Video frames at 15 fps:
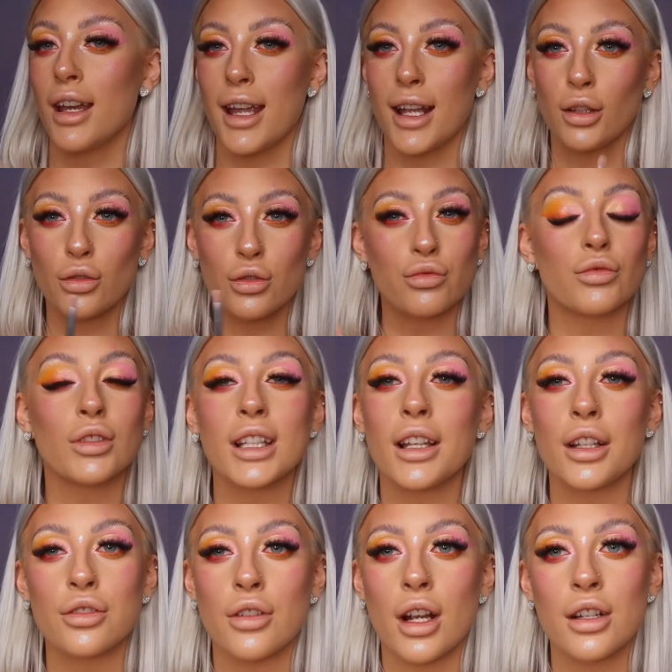It looks really
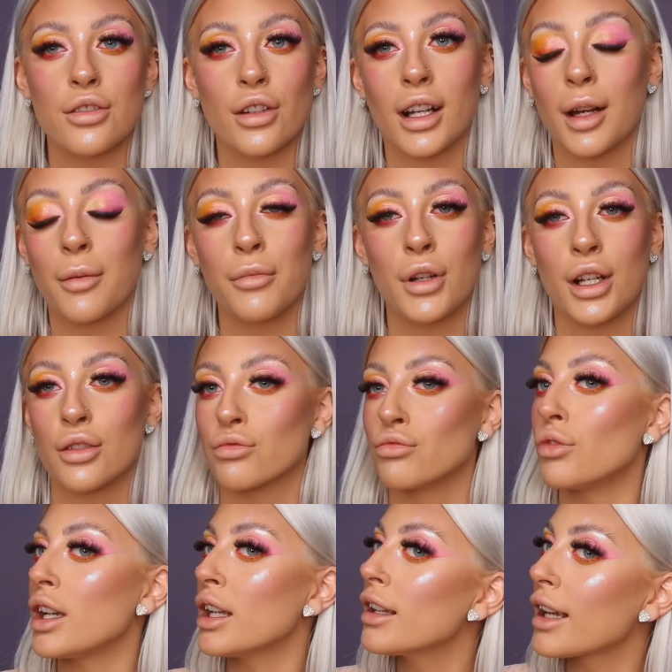strange on camera and it's
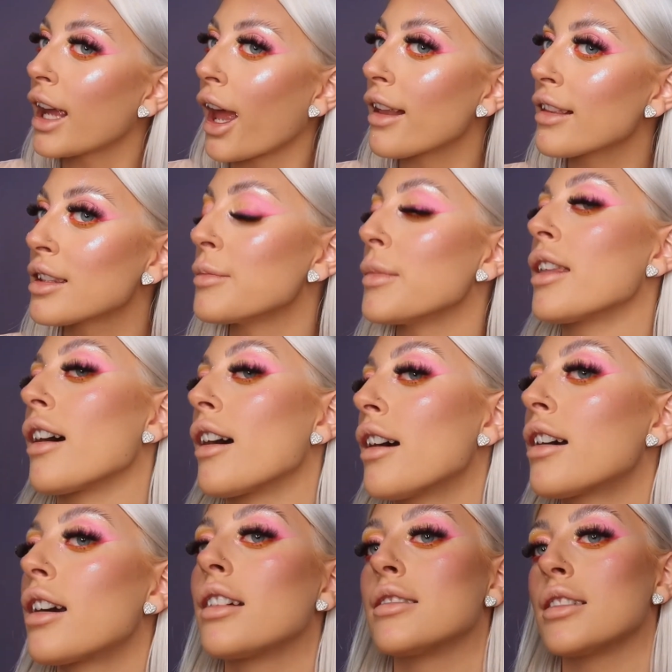really getting to me, that,
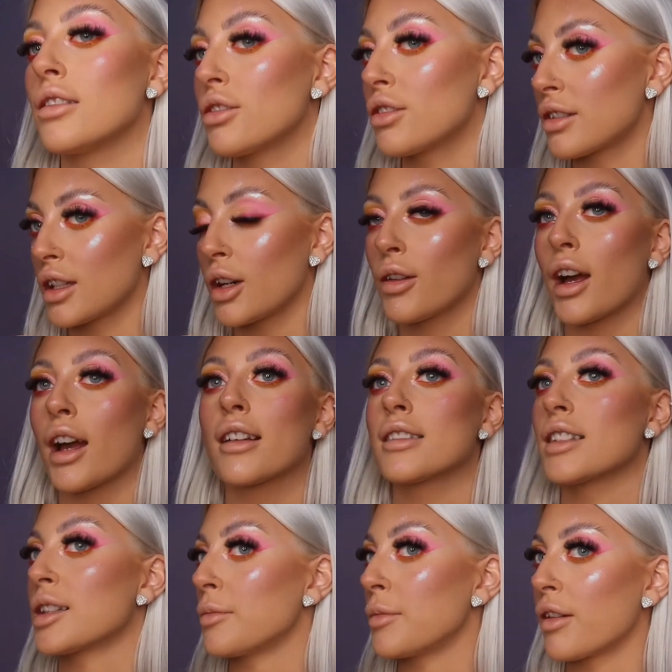because it looks so nice
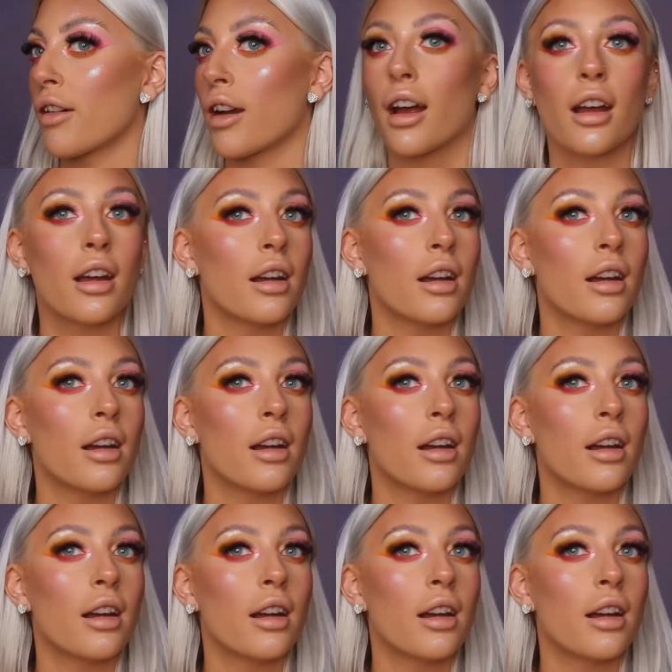in the mirror.